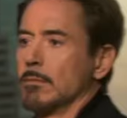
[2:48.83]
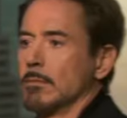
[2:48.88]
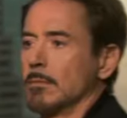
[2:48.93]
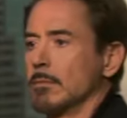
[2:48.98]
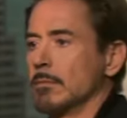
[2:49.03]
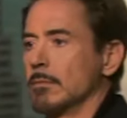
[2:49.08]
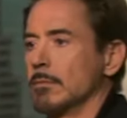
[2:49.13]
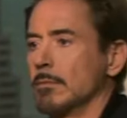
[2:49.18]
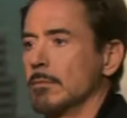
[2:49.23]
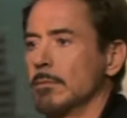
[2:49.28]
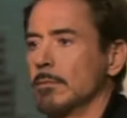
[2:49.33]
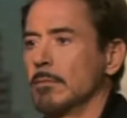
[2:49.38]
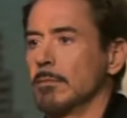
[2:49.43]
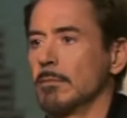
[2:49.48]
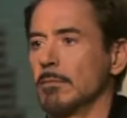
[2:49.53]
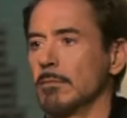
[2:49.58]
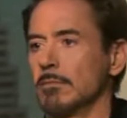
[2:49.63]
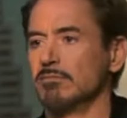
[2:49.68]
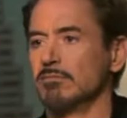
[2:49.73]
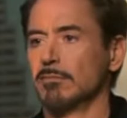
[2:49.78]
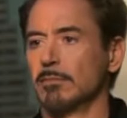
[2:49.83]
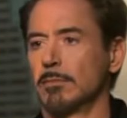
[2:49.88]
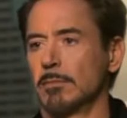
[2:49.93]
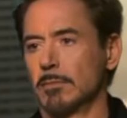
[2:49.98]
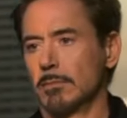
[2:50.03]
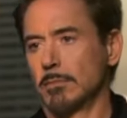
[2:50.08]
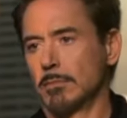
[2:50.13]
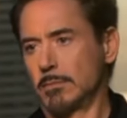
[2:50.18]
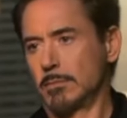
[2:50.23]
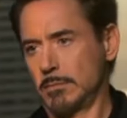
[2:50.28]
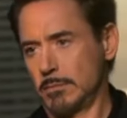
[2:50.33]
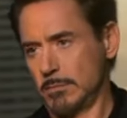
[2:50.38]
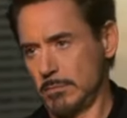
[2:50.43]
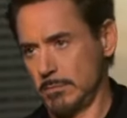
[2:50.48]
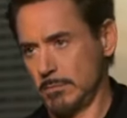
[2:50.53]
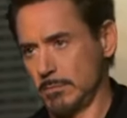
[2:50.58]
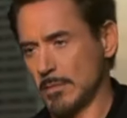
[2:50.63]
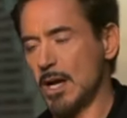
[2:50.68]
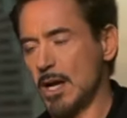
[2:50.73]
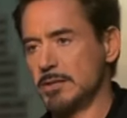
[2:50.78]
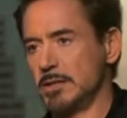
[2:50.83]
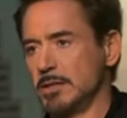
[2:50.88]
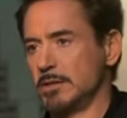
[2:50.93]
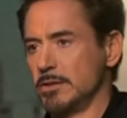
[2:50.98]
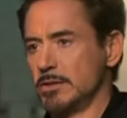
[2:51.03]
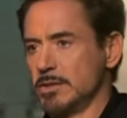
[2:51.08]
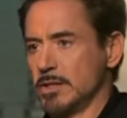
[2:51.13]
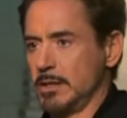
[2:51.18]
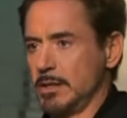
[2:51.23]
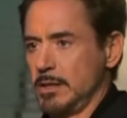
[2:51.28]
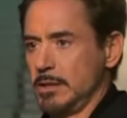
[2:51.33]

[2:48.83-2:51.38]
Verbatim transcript: we struggle to feel at ease, wondering if they're secretly